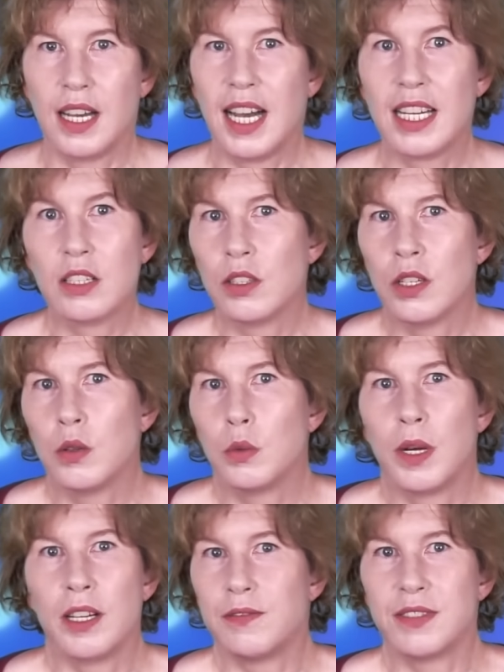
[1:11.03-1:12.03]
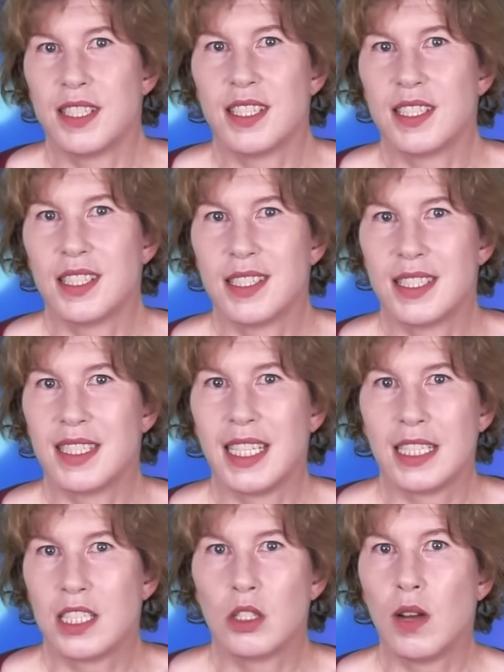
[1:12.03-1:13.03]
I don't know why physicists
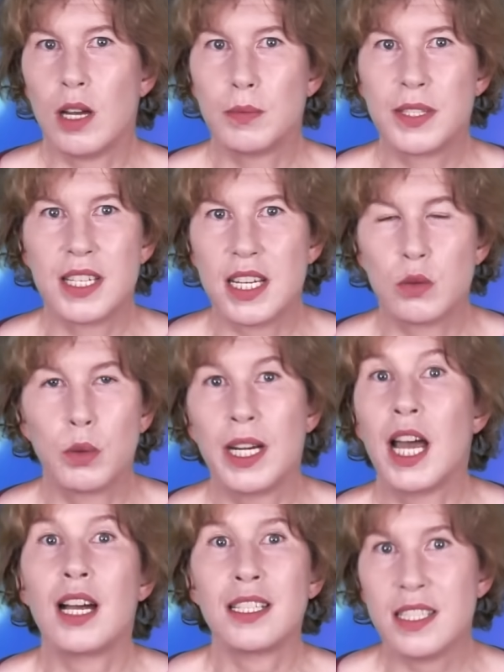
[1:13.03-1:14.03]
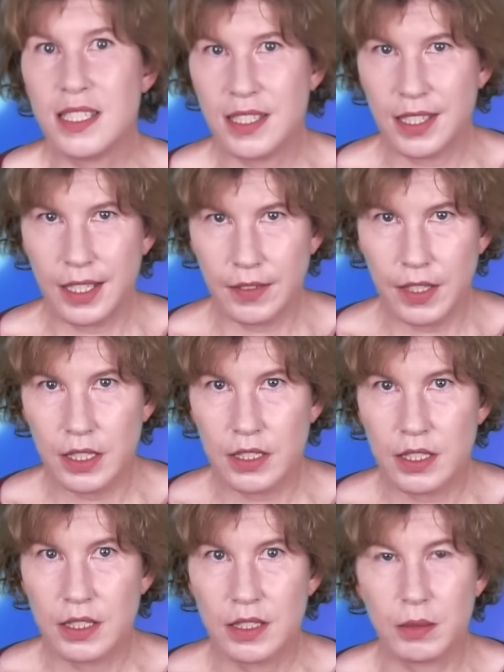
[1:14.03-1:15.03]
get so upset when I say that.